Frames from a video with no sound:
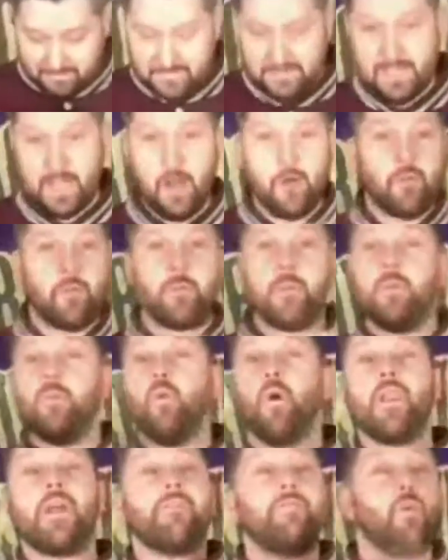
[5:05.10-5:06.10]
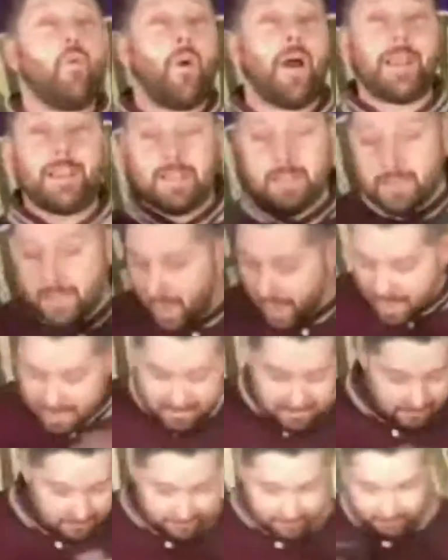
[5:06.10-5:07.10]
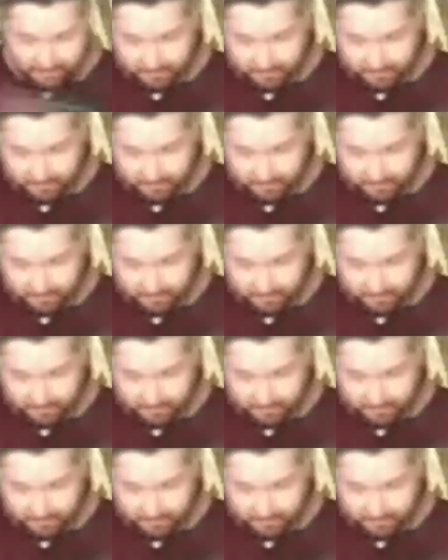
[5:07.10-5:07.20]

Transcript: Tell them in whatever way you can.